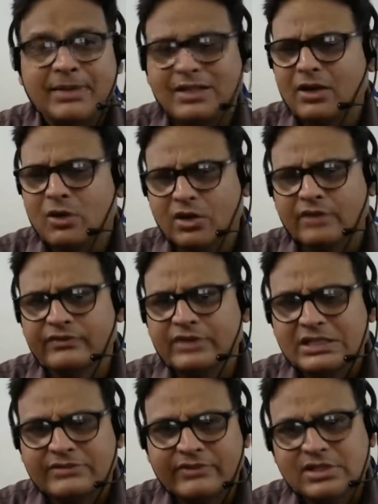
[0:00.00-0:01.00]
There are a lot of
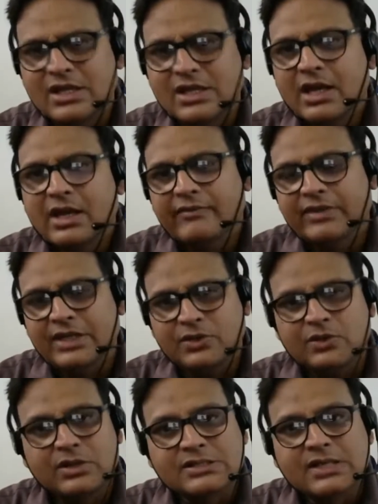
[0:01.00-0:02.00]
things we need
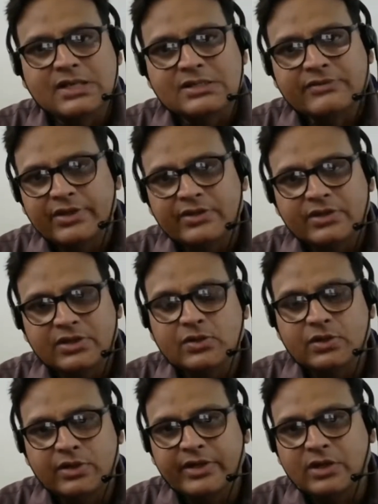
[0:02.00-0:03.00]
to discuss, we
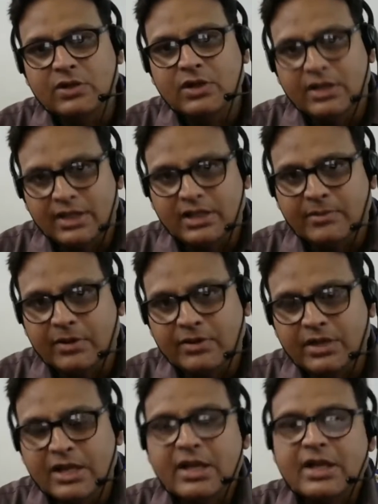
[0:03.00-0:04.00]
need to learn about.
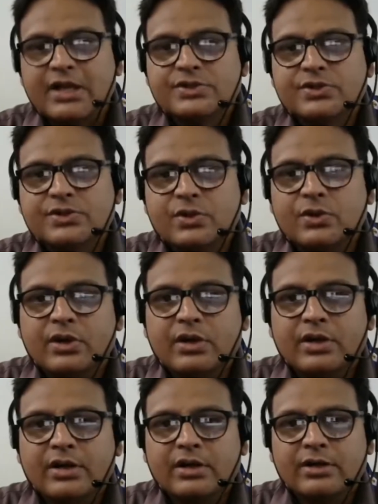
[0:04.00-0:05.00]

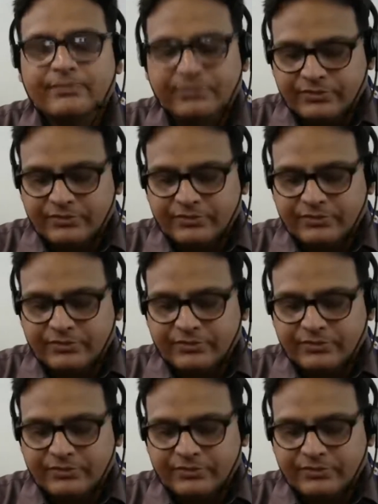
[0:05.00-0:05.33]
So